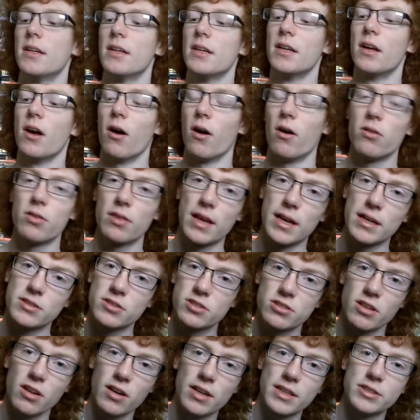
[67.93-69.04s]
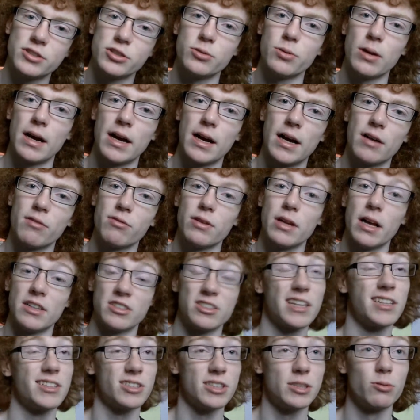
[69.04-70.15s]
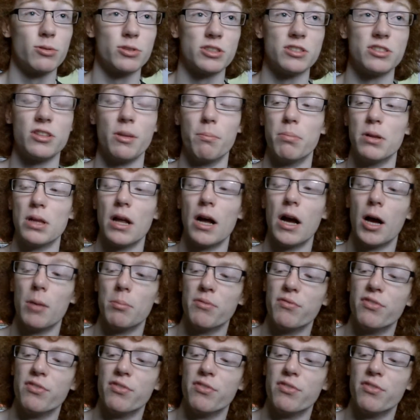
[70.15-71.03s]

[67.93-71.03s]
On that side, you have essentially what is the blurb of the